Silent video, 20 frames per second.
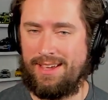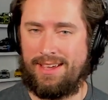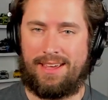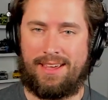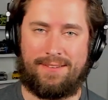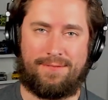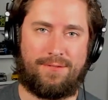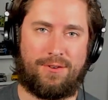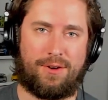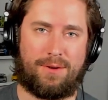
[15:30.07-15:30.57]

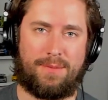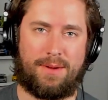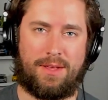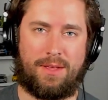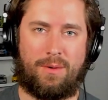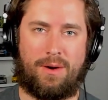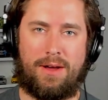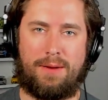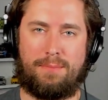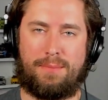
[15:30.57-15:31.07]
in
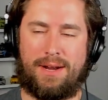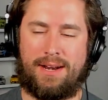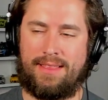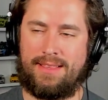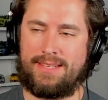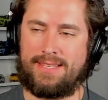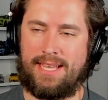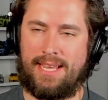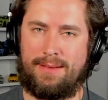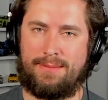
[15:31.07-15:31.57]
Formula One, but at
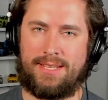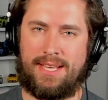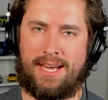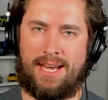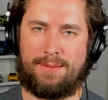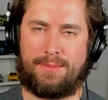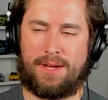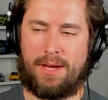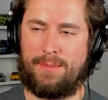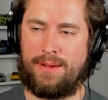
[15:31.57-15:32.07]
the same
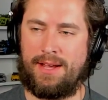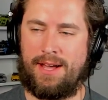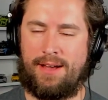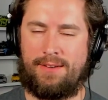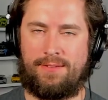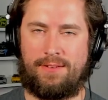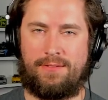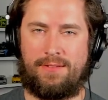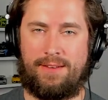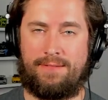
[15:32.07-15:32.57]
time, coming
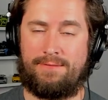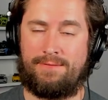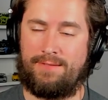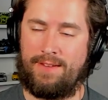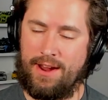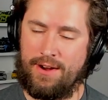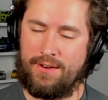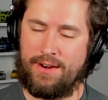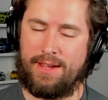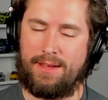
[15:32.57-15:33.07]
off of a
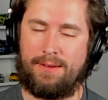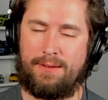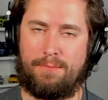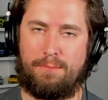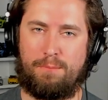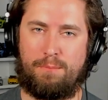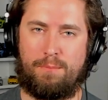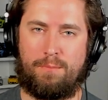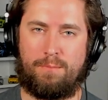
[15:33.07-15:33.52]
very